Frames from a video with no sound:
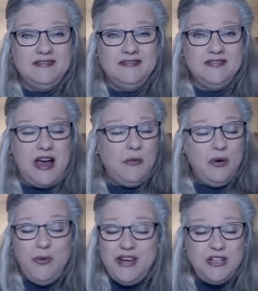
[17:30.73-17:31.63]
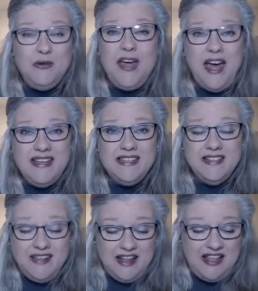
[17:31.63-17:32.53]
Right? When we do that,
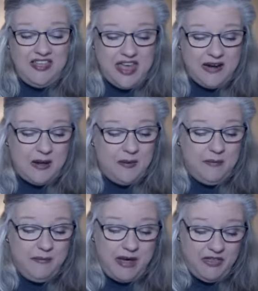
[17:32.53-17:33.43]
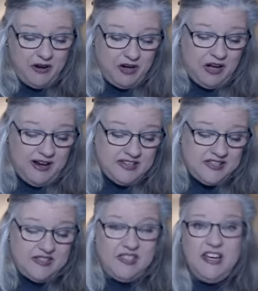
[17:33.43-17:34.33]
then Mother Goddess
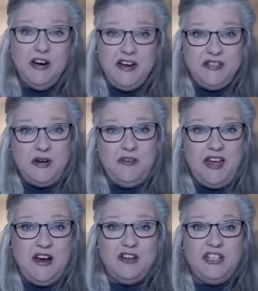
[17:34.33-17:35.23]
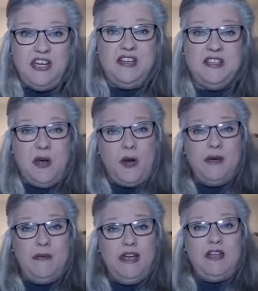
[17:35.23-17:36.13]
Ceres over here, she is going to
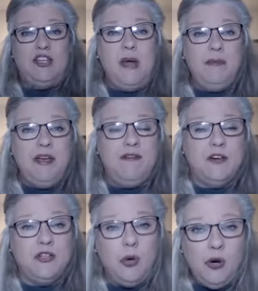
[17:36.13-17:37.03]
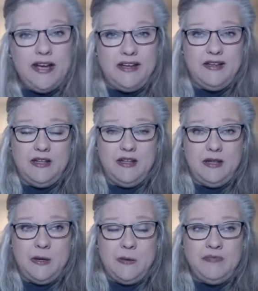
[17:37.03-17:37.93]
be jumping for joy
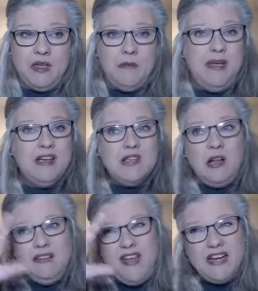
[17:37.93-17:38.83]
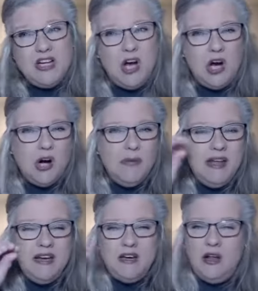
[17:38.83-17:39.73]
because all of that
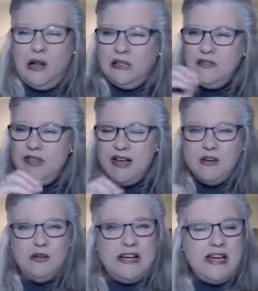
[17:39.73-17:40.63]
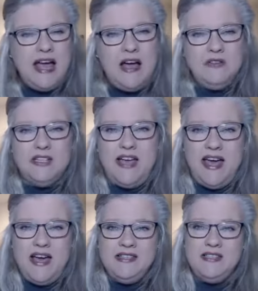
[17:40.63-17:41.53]
carbon and all of that greenhouse
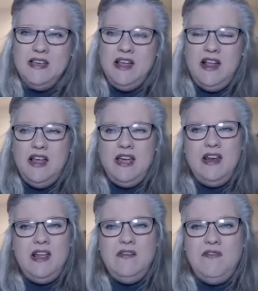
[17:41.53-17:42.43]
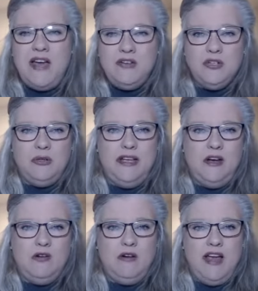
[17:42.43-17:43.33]
gas, it eventually mm-hmm.
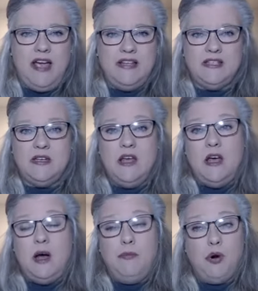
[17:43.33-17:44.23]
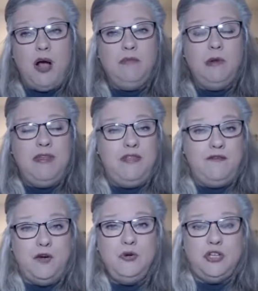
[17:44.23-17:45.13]
creates a problem in the
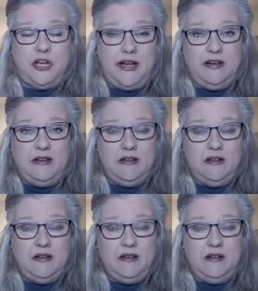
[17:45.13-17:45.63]
food chain,